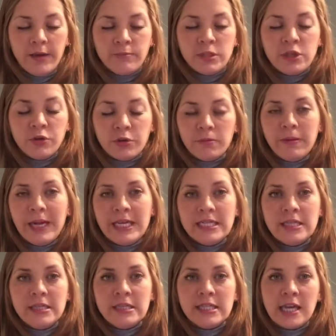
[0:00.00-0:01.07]
So you're
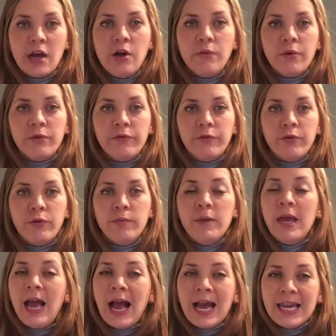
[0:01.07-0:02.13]
completing the CR1 form,
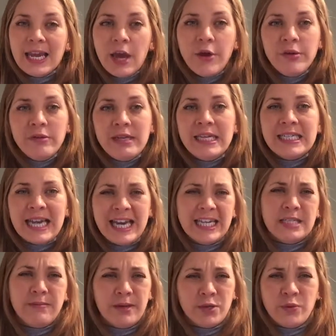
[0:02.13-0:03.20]
and it only
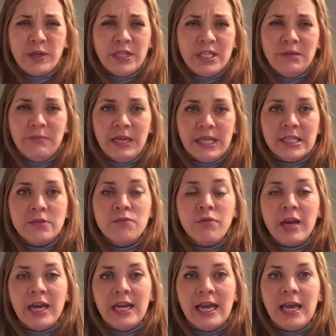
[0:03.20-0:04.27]
takes about 20 minutes
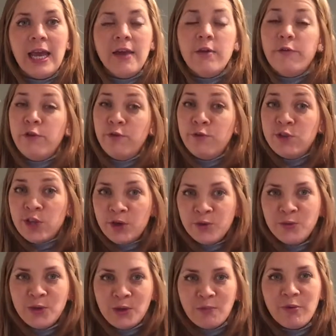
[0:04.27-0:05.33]
really if you've done
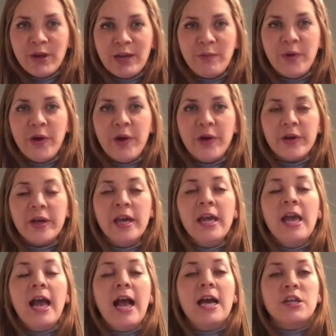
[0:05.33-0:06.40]
all your pre-work,
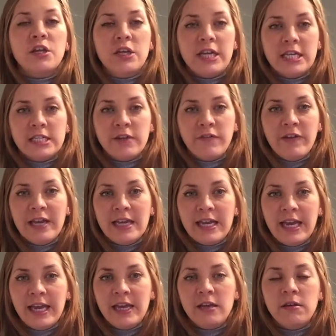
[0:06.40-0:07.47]
and you need to fill it
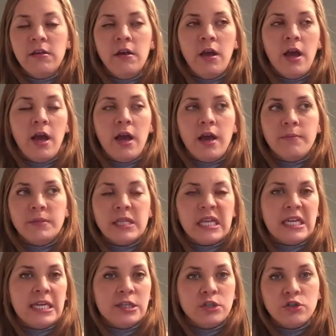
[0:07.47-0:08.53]
in. So
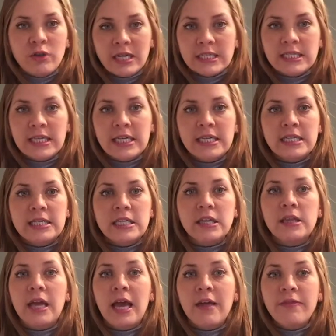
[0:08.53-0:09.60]
they need addresses,
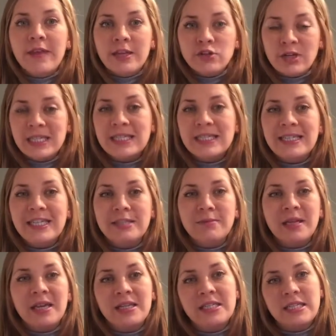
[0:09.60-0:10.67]
and the addresses need to
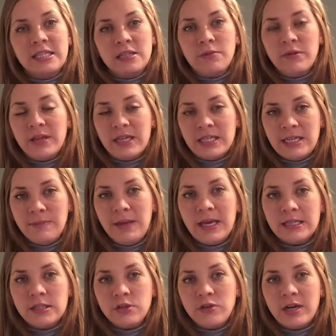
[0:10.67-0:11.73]
be consistent with their
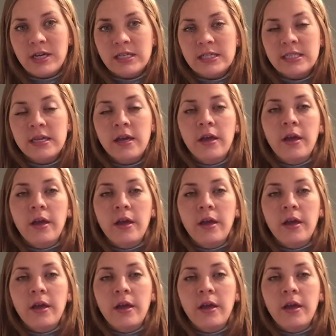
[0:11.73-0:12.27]
DBS address,